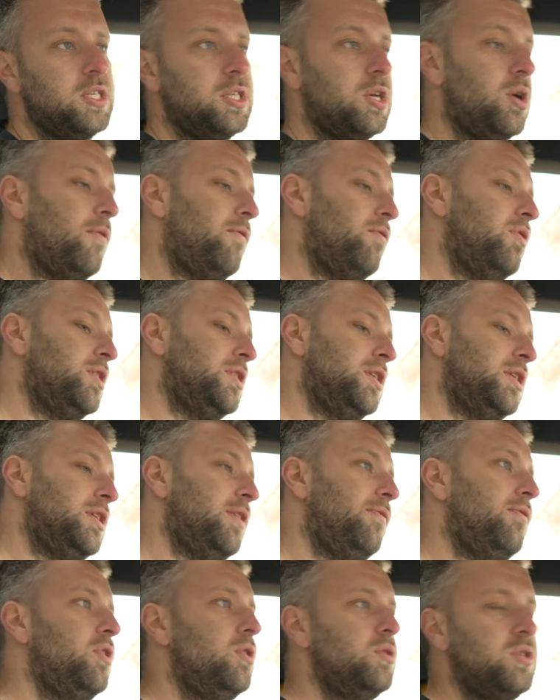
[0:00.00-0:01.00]
So for instance,
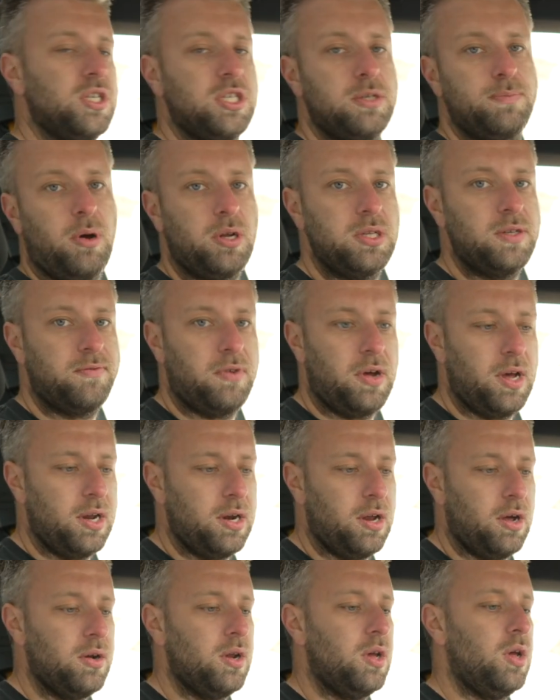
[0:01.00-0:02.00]
if you're using Spotify a
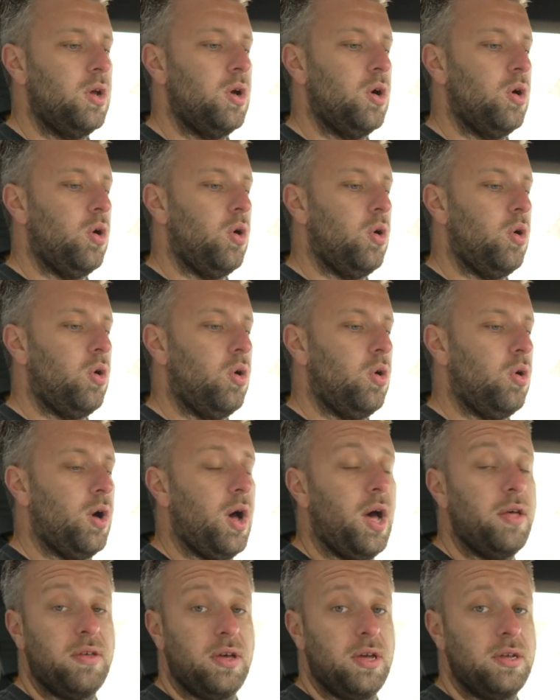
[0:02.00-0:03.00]
lot or
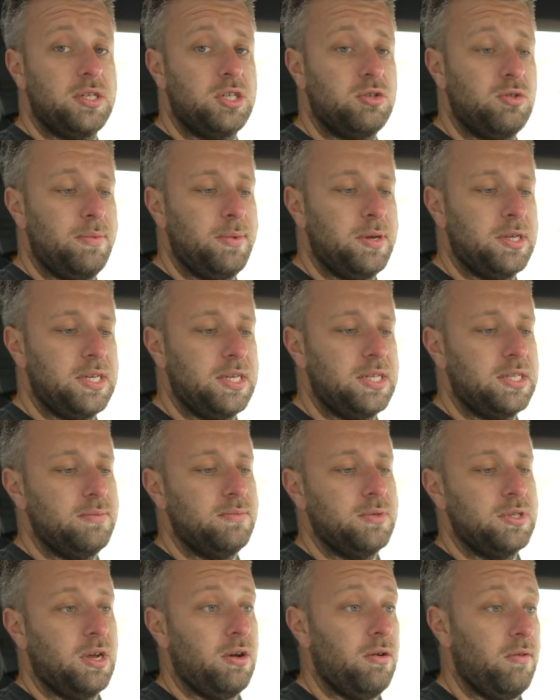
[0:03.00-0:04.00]
other streaming
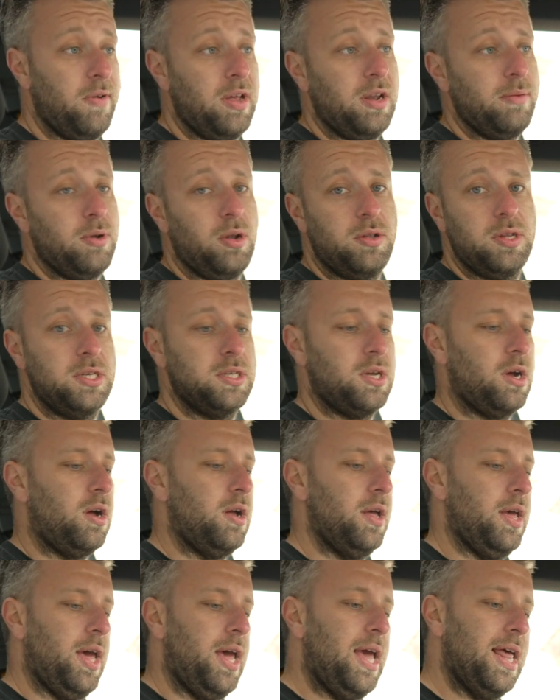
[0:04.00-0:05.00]
systems that are available on this car,
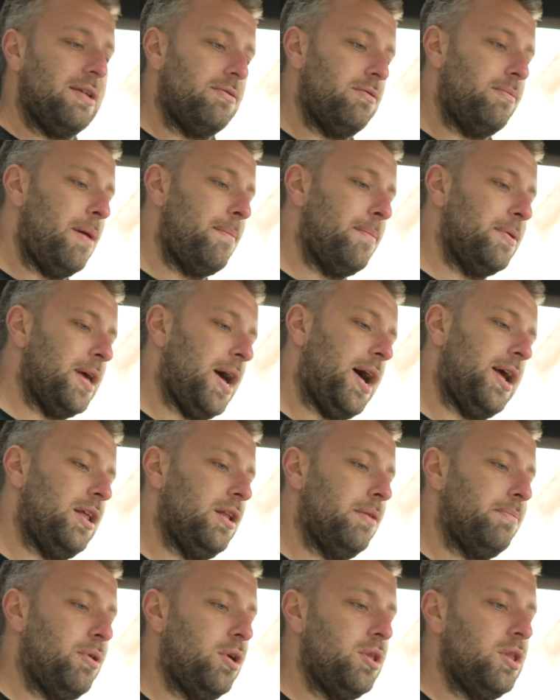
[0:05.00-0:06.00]
it'll remember that and
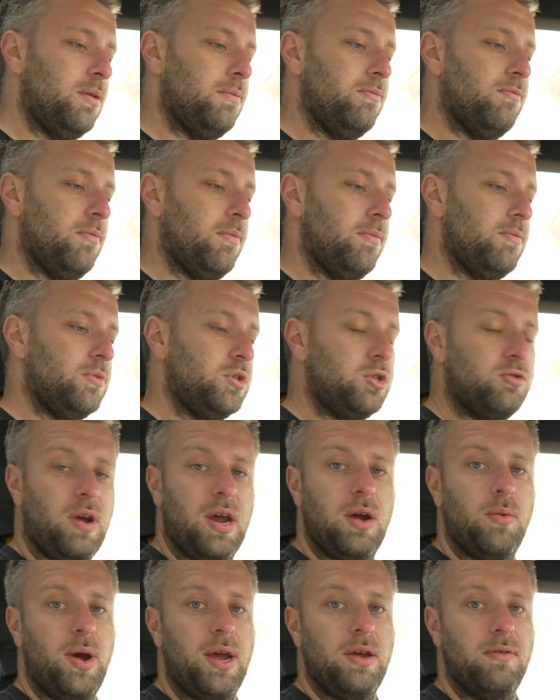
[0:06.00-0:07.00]
it'll put them straight
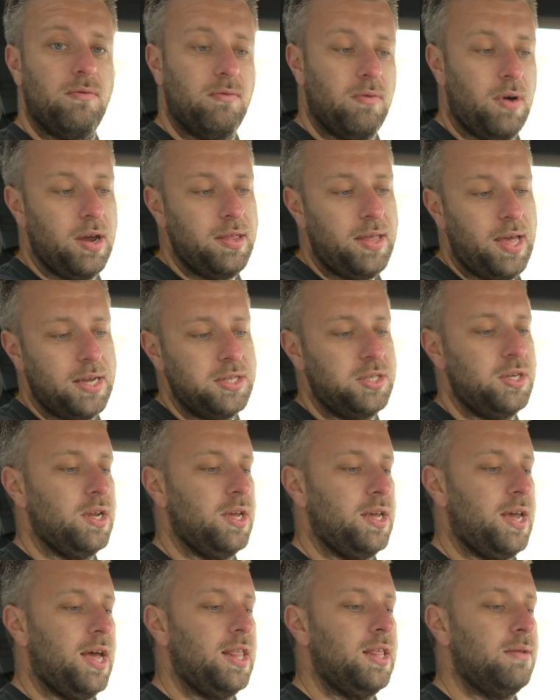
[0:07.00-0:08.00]
away right there, so you can
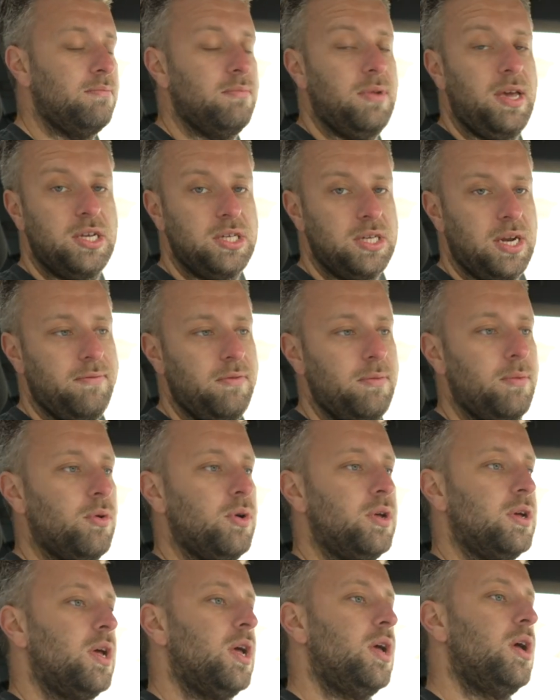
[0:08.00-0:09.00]
get them each and every
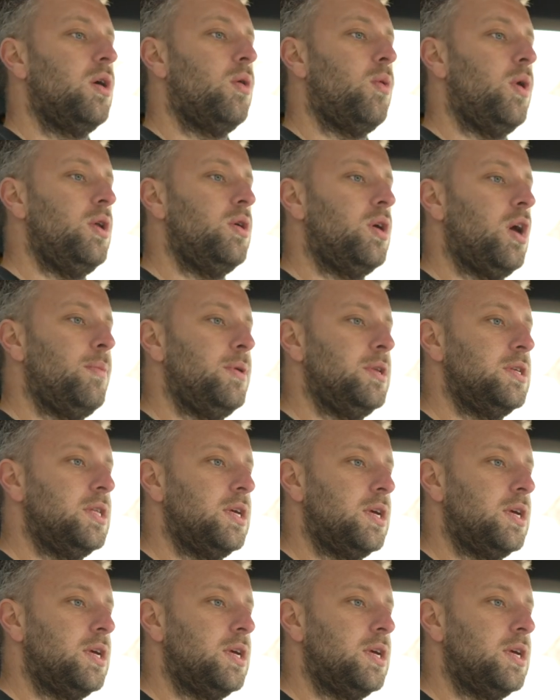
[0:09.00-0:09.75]
morning when you come into the